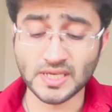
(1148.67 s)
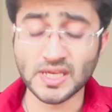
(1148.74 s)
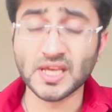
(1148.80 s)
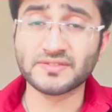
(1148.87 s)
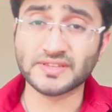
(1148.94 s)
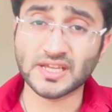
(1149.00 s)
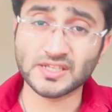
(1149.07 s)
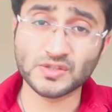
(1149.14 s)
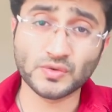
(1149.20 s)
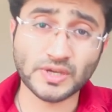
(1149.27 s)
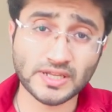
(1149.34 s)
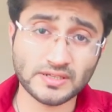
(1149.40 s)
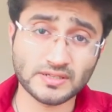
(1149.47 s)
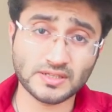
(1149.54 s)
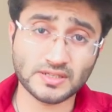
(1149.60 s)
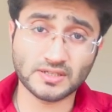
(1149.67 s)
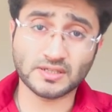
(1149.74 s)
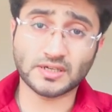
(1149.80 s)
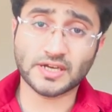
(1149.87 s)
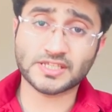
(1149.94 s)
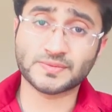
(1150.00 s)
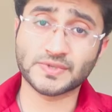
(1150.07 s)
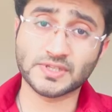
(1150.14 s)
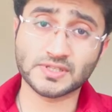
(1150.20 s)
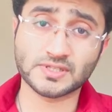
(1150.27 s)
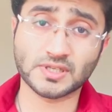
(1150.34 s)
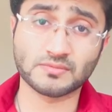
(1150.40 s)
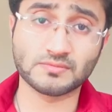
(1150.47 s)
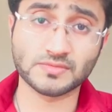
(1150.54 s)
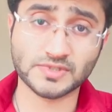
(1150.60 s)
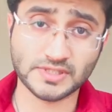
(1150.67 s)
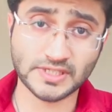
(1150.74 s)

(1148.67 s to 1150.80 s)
then you can experience some serious